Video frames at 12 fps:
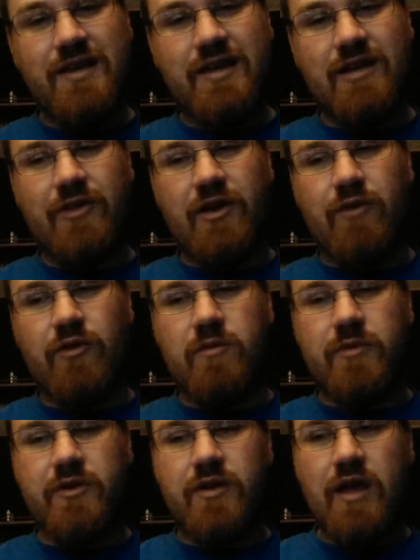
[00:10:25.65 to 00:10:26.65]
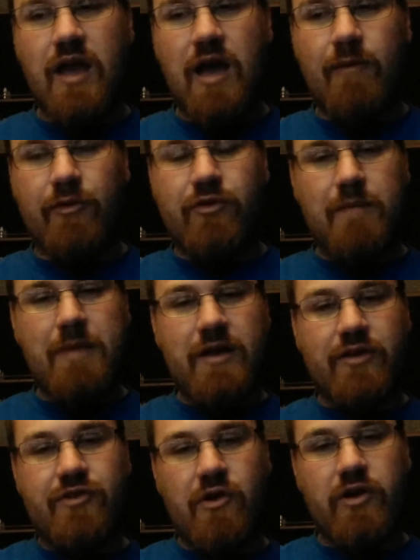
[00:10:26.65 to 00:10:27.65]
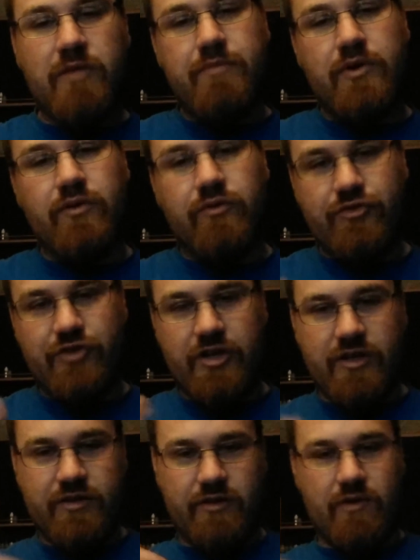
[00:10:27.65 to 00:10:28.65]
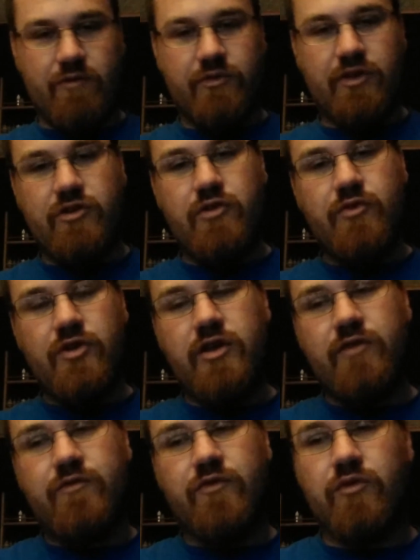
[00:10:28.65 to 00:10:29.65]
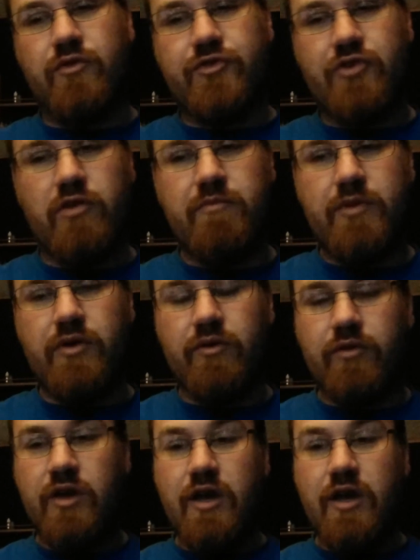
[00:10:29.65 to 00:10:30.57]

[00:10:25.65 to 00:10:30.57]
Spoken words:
get everything over there, but I'm going to try to make a starting build sheet of everything you need for a starting build.